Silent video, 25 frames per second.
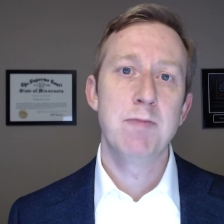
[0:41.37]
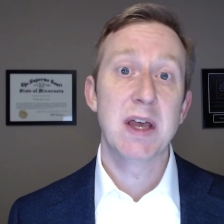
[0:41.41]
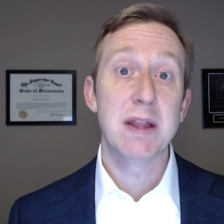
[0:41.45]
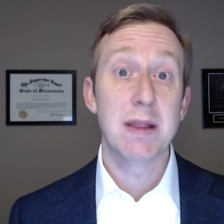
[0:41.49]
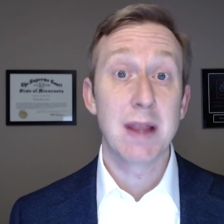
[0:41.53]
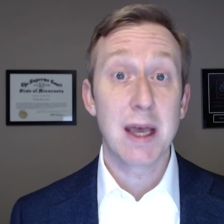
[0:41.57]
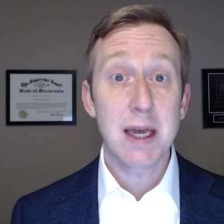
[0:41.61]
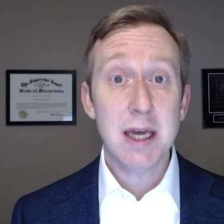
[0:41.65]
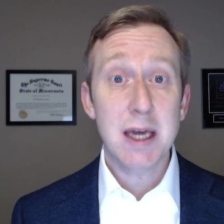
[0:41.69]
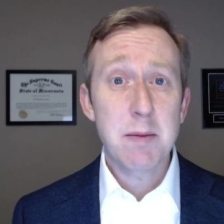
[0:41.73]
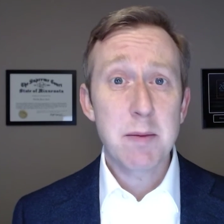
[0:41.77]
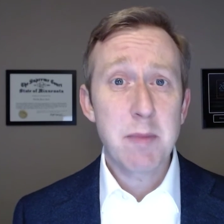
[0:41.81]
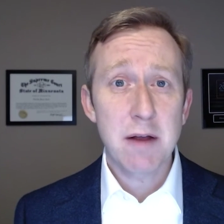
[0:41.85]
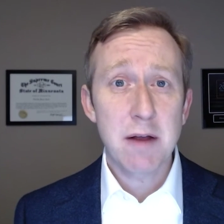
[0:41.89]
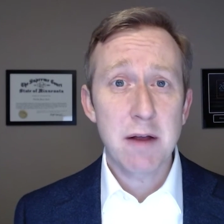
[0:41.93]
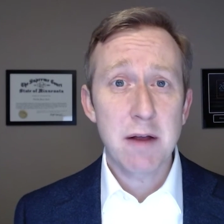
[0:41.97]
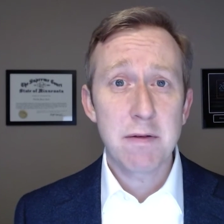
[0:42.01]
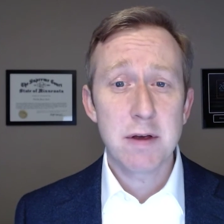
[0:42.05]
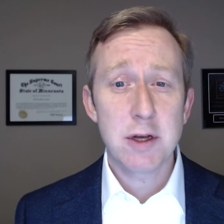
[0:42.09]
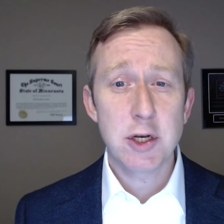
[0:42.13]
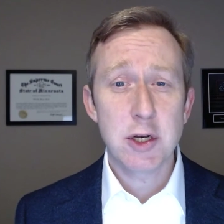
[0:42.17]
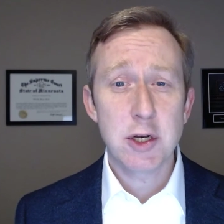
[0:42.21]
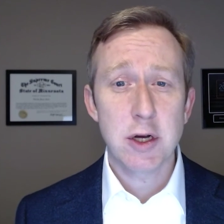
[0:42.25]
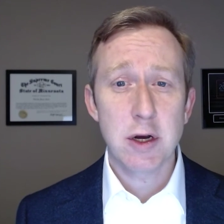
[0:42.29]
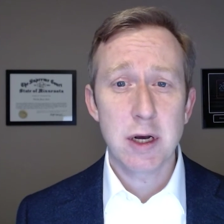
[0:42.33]
And like a
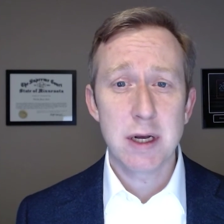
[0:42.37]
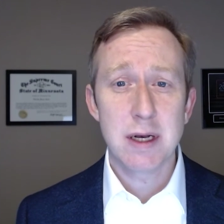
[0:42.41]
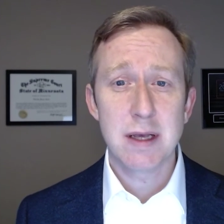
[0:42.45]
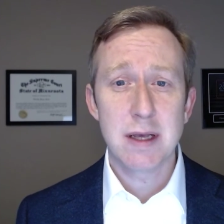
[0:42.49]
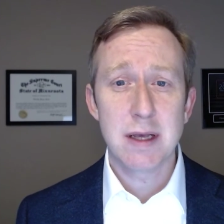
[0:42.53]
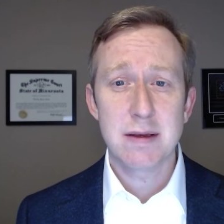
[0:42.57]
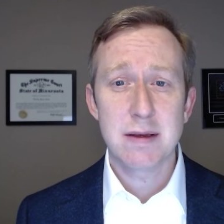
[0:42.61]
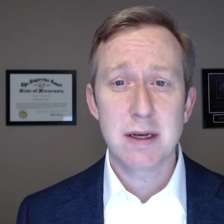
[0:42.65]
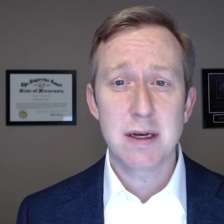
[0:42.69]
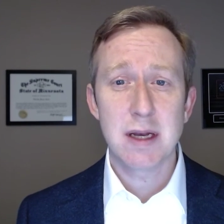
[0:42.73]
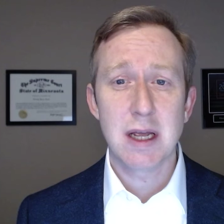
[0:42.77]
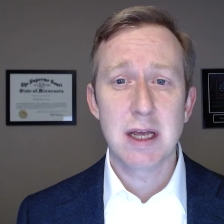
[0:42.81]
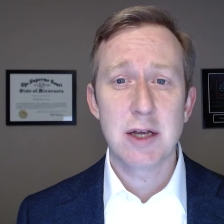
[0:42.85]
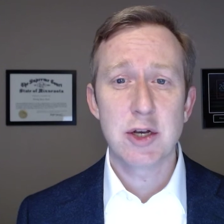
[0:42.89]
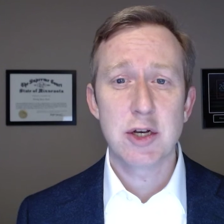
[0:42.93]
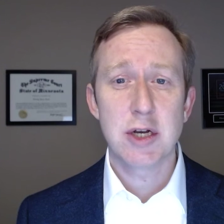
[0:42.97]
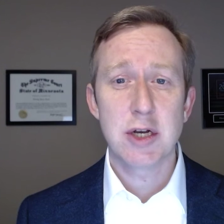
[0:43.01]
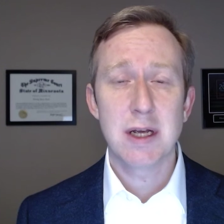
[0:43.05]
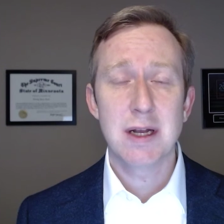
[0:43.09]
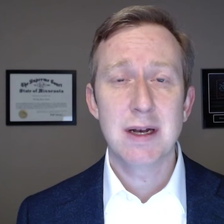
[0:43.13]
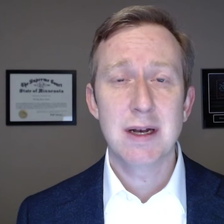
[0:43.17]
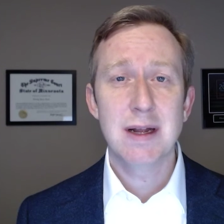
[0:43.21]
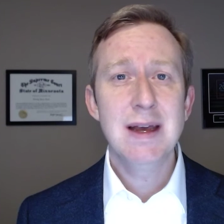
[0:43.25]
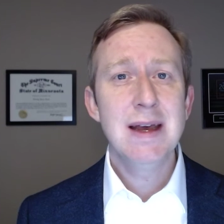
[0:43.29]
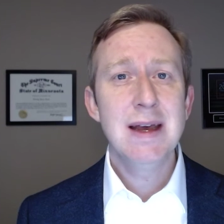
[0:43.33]
beneficiary
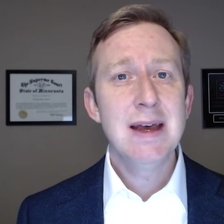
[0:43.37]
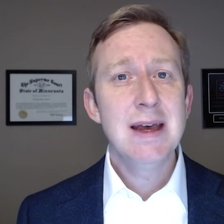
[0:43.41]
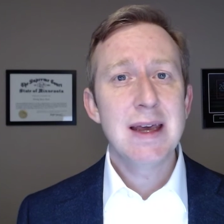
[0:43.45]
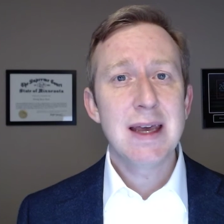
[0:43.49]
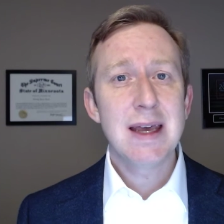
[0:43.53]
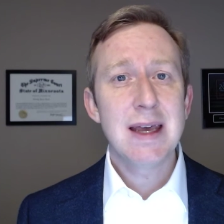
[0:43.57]
designation,